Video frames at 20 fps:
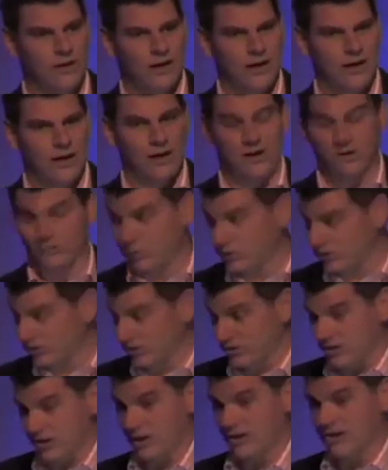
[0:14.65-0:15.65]
as Walter
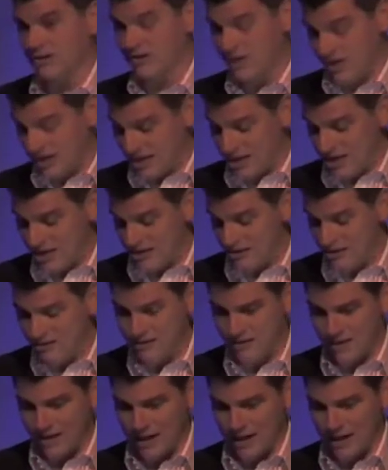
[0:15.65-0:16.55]
says, the last 10 years.